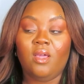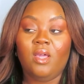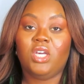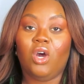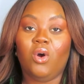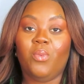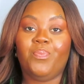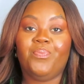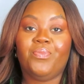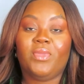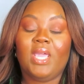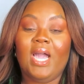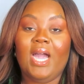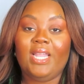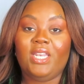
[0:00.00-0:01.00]
So
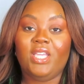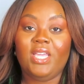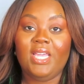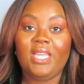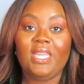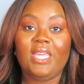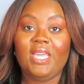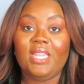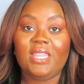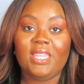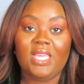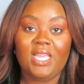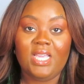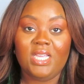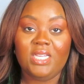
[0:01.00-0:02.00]
I did get
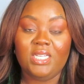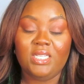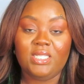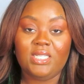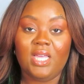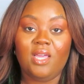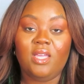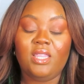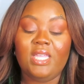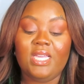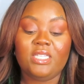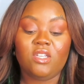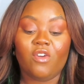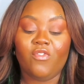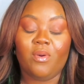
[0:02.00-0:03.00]
these
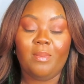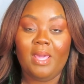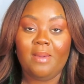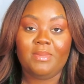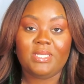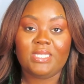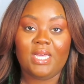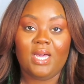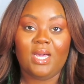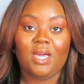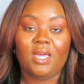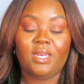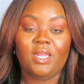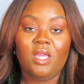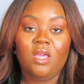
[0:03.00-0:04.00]
are from
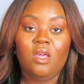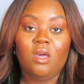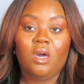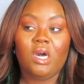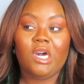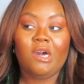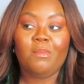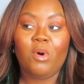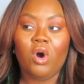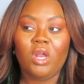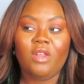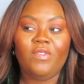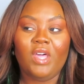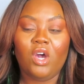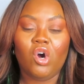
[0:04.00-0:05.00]
Amazon. All
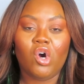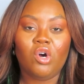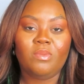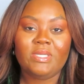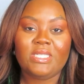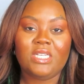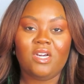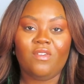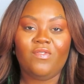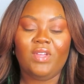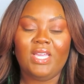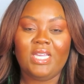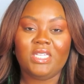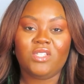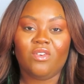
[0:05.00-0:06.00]
of the home stuff
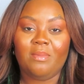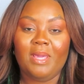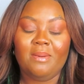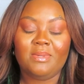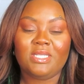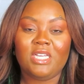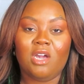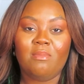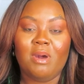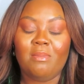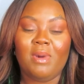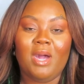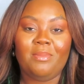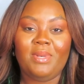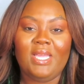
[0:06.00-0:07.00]
is from Amazon. My
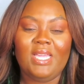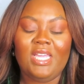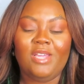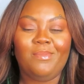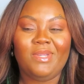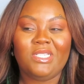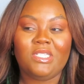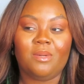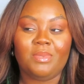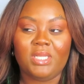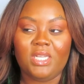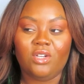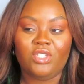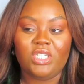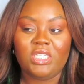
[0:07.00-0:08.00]
mom did give me
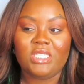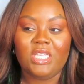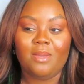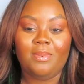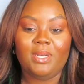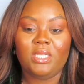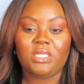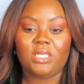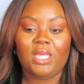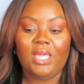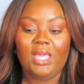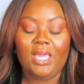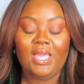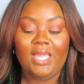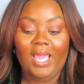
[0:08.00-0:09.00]
something else, she said, but
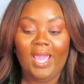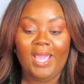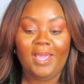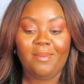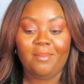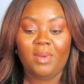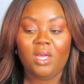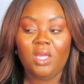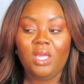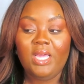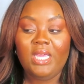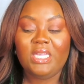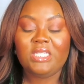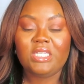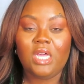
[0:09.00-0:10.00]

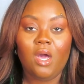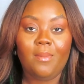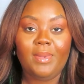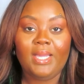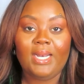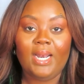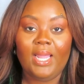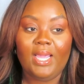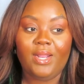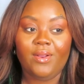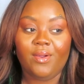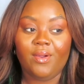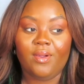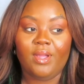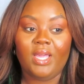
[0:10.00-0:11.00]
it's coming
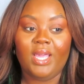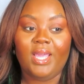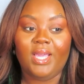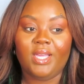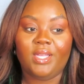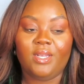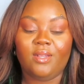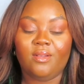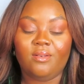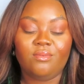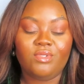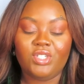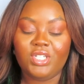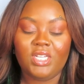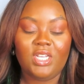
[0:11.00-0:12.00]
later and
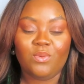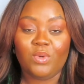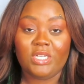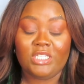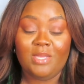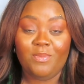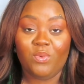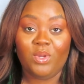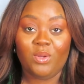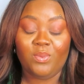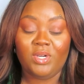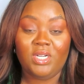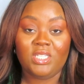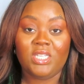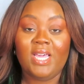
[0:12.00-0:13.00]
she didn't want to tell me what it
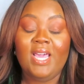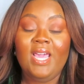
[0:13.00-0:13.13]
was.